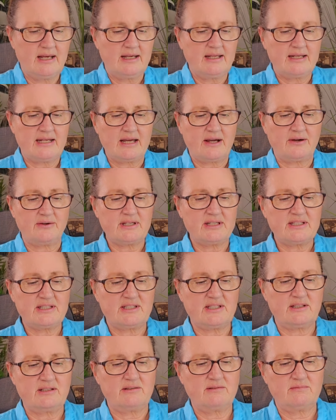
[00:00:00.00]
Now, is
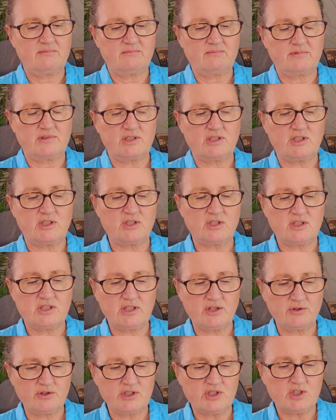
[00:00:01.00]
it
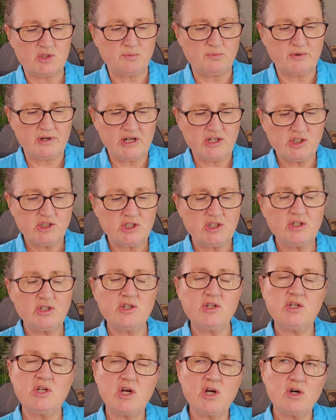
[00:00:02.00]
serious
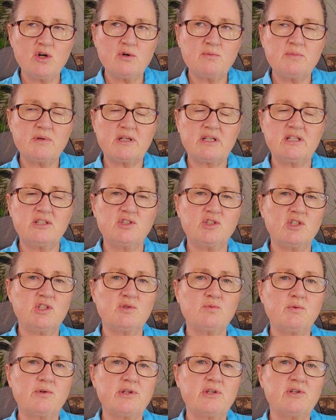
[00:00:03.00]
depression? No, but it's
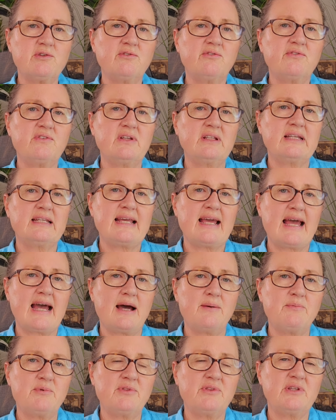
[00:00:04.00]
just where you're feeling
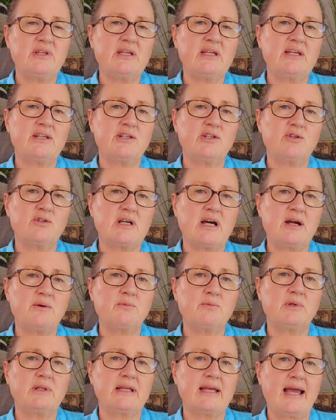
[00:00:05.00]
apathy and you're not
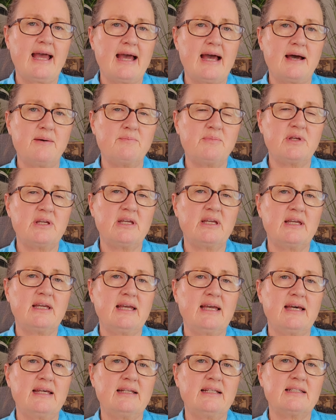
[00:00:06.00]
really
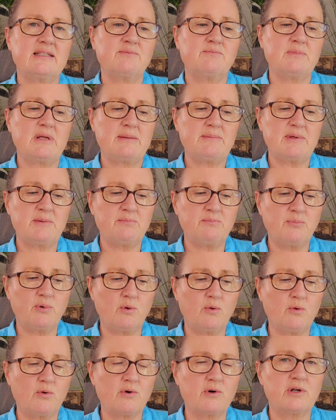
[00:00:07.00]
happy, and it's maybe
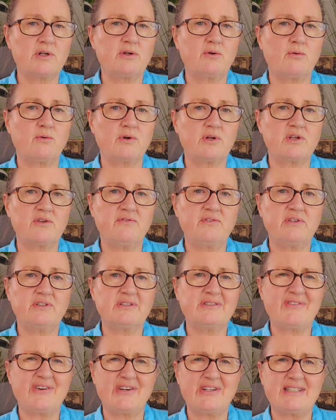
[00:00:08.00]
bored, or you feel
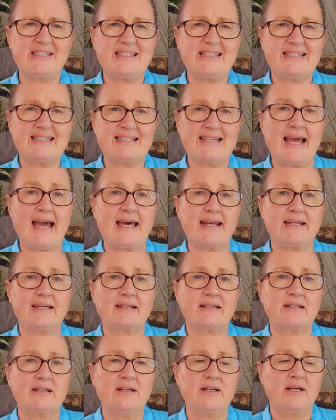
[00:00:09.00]
very
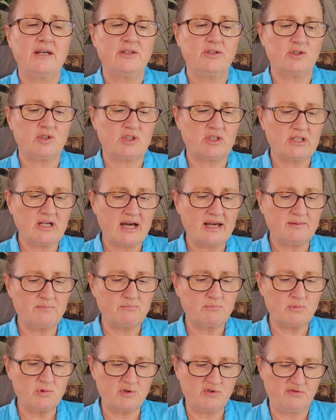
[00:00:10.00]
static. There's not
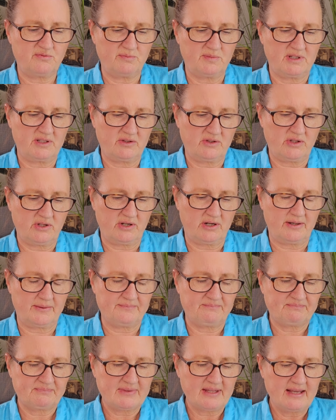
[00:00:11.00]
movement
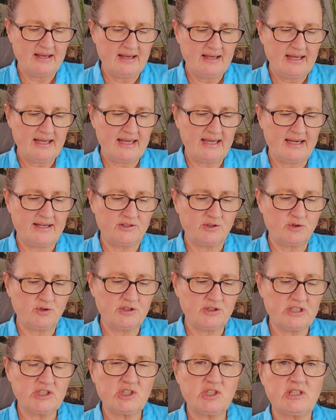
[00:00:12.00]
there. And
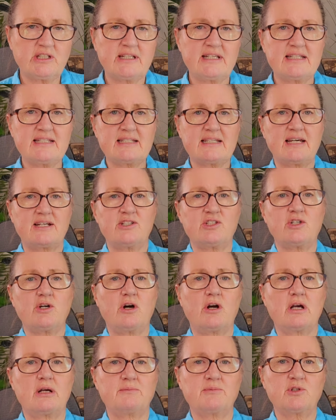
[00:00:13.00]
traditionally, he's got his
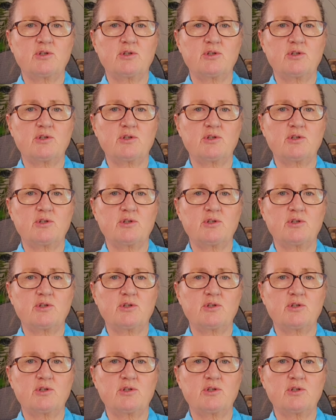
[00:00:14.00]
arms